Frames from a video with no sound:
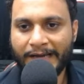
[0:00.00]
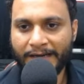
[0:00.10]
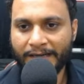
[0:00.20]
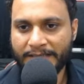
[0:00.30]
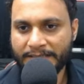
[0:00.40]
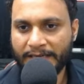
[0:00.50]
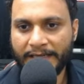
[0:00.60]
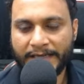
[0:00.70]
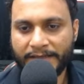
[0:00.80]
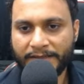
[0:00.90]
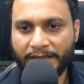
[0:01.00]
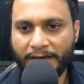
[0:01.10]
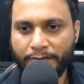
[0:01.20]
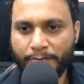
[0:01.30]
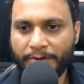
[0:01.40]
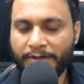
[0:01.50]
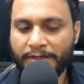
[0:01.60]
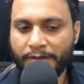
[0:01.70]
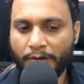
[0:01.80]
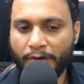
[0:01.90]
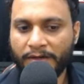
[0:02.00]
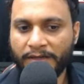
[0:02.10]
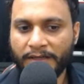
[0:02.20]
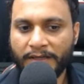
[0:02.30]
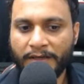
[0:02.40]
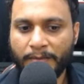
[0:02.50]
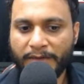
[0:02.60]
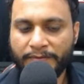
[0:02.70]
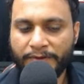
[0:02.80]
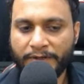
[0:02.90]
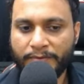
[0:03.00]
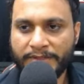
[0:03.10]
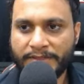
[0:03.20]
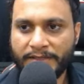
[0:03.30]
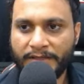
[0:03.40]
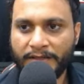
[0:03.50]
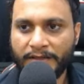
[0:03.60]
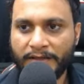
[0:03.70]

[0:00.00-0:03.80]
unless I hit the left pointer or my frequency